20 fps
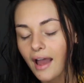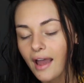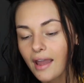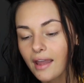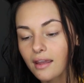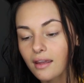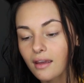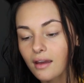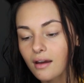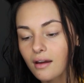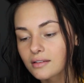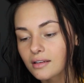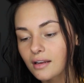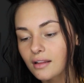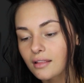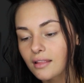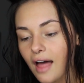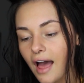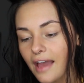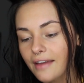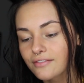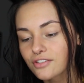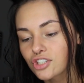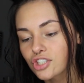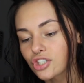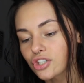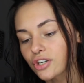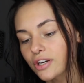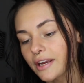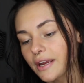I did a live
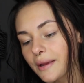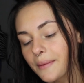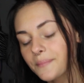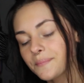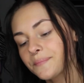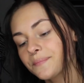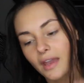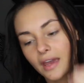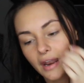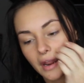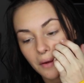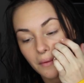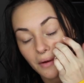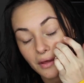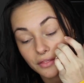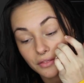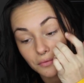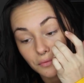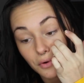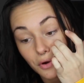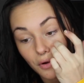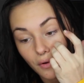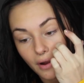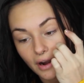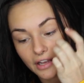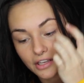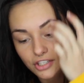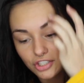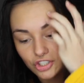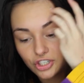stream and I went through
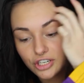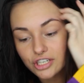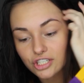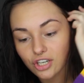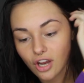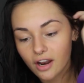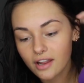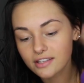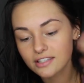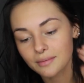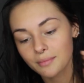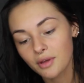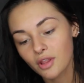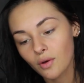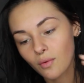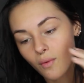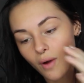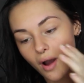and I screenshotted some of the